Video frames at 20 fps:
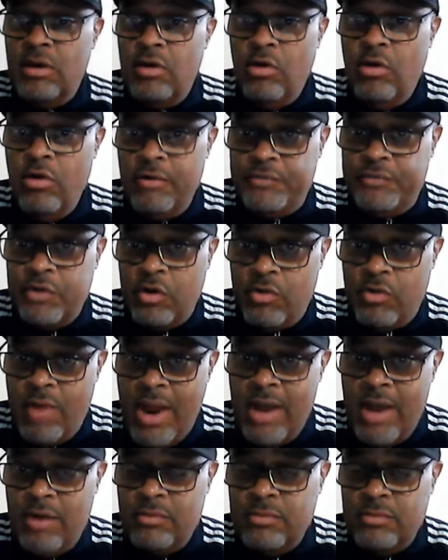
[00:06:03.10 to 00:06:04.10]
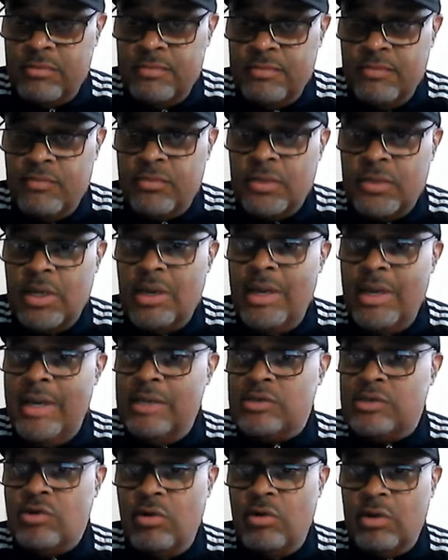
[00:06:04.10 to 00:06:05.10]
off the ground, and
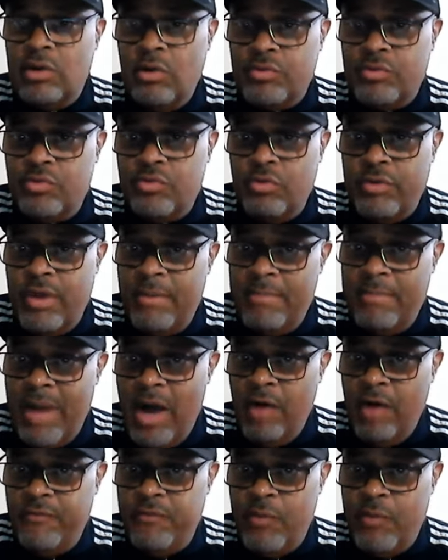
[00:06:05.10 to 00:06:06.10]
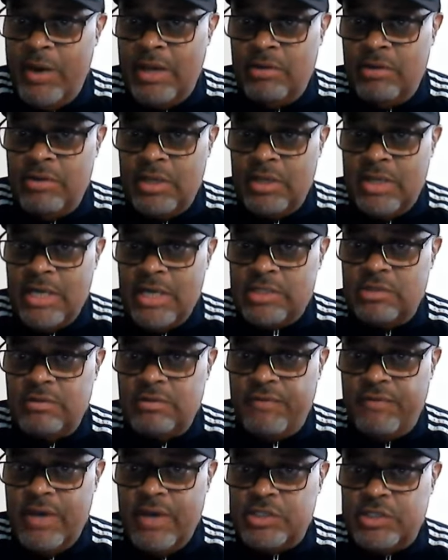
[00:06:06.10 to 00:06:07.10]
it's going to go through their mouth where they're going to catch an
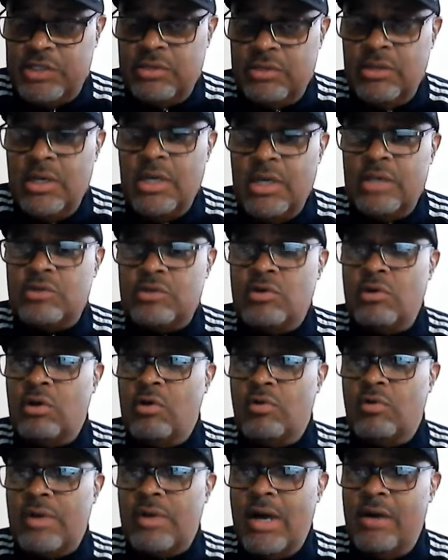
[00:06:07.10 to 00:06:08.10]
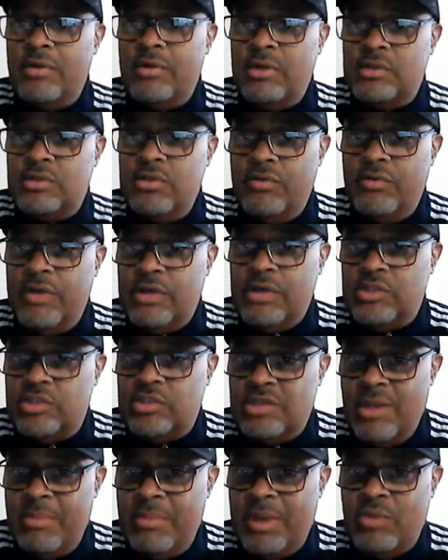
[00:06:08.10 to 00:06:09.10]
infection. It's going to go down into their
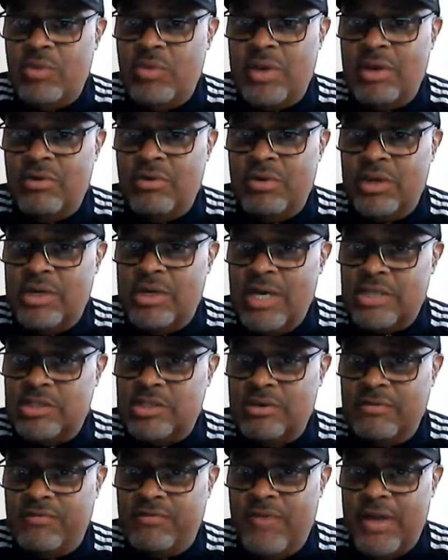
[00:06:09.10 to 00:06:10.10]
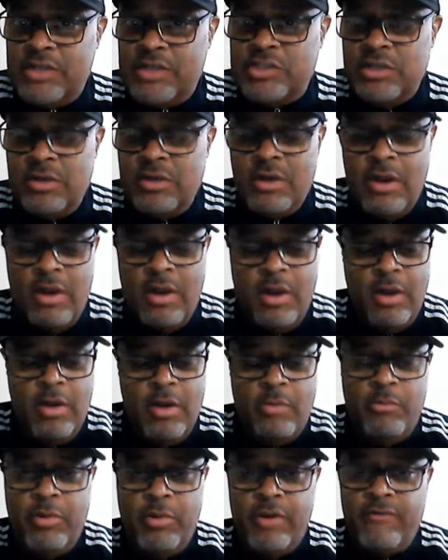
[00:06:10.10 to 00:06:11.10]
stomach where they're going to catch an infection.
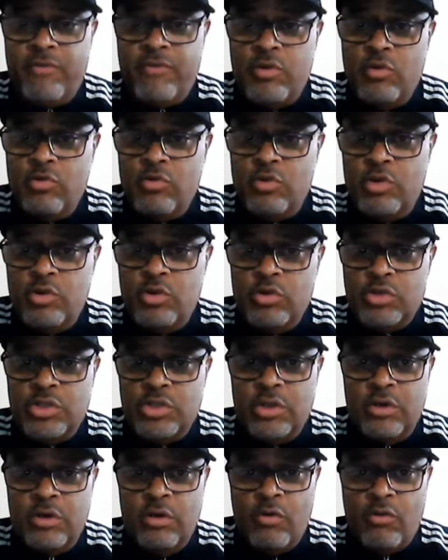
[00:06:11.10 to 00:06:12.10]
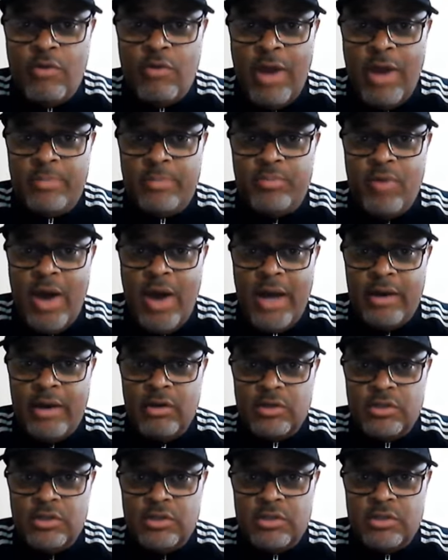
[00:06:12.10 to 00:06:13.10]
But if you're using the right
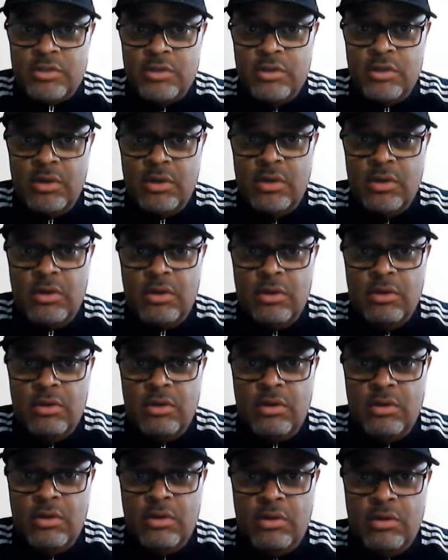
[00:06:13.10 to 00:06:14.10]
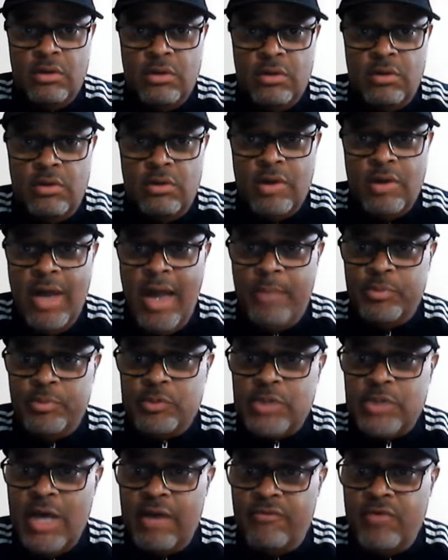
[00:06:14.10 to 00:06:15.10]
products, your apple
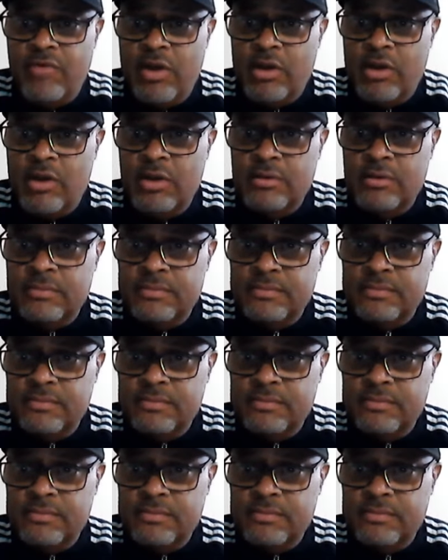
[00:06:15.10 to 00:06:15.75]
cider vinegar,